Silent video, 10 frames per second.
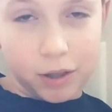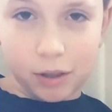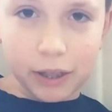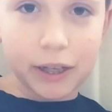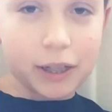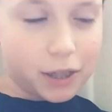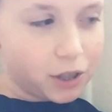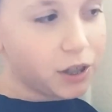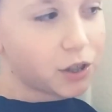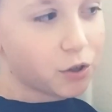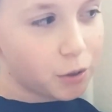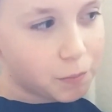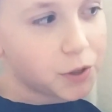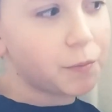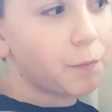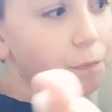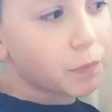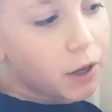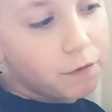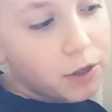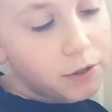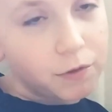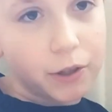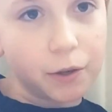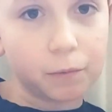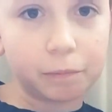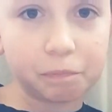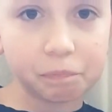link in the description of this video.